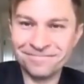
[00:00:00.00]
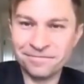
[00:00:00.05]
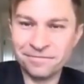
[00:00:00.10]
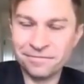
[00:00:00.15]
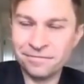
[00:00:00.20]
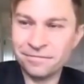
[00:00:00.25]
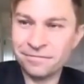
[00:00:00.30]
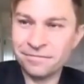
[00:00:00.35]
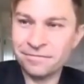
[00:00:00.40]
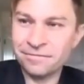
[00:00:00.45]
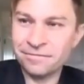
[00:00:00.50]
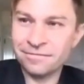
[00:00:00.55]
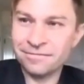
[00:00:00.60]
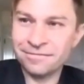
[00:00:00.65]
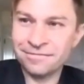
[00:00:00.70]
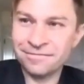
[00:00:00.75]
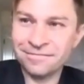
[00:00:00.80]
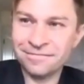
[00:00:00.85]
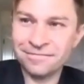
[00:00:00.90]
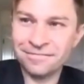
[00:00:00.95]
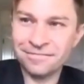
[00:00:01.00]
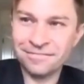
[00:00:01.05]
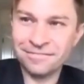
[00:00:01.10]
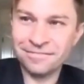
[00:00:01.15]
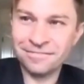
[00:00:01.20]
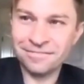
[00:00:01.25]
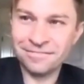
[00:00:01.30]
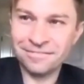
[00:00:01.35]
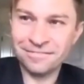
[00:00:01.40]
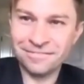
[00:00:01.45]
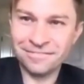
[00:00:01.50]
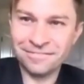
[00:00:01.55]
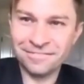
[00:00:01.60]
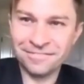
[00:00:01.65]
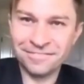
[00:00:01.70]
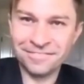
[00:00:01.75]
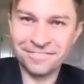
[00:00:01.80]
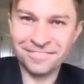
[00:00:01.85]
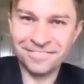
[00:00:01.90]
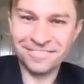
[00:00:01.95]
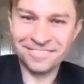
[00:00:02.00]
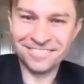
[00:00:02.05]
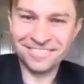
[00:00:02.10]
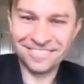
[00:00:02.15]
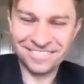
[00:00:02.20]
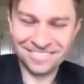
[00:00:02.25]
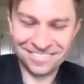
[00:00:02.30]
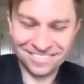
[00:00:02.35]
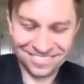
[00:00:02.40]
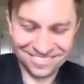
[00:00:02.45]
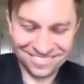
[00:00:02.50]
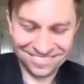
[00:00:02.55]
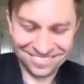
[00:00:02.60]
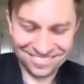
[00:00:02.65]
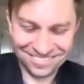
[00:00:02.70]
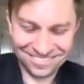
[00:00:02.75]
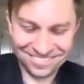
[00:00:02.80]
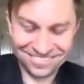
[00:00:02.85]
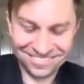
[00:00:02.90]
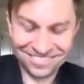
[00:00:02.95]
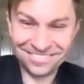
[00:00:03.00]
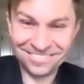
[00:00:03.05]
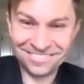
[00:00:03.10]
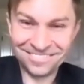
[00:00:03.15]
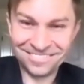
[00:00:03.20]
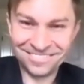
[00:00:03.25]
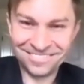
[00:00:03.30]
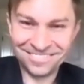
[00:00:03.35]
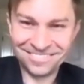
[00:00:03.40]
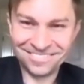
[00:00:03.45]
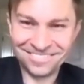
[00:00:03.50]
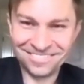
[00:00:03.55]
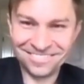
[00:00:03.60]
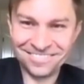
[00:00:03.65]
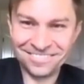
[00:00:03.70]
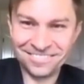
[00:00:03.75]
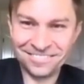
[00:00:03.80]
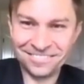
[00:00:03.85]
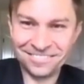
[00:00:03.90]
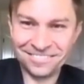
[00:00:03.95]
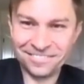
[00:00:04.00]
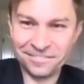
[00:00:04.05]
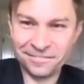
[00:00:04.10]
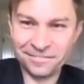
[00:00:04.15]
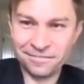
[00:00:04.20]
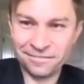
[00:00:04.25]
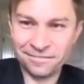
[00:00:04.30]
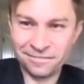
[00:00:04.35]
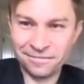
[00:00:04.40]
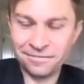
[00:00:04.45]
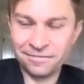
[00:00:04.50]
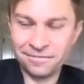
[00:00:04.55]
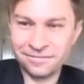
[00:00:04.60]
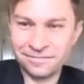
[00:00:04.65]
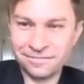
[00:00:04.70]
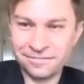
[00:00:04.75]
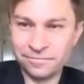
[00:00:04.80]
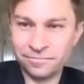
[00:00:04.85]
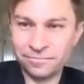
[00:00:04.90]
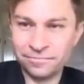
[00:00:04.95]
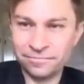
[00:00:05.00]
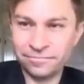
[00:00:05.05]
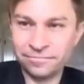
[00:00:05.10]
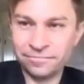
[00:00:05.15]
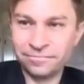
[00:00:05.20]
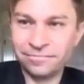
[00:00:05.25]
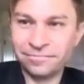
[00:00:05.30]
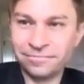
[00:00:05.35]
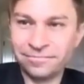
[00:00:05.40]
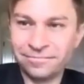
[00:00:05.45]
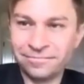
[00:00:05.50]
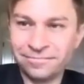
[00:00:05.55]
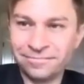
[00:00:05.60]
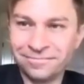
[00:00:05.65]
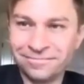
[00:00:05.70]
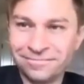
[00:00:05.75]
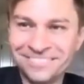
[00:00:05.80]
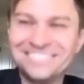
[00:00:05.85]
(not speaking)